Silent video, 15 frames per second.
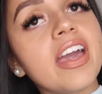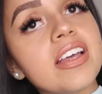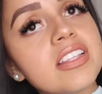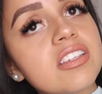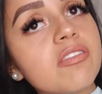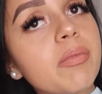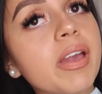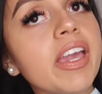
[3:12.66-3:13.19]
ends
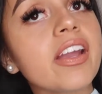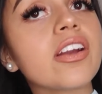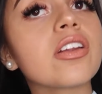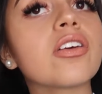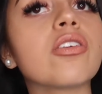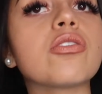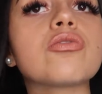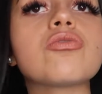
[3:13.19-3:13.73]
of my hair
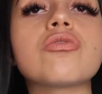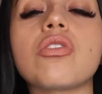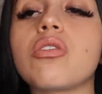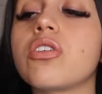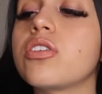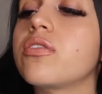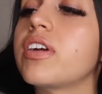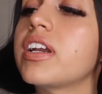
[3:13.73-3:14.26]
look so
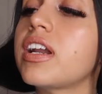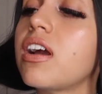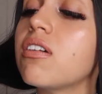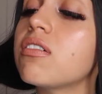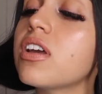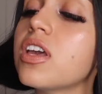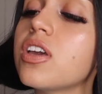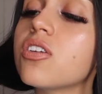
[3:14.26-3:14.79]
good right now.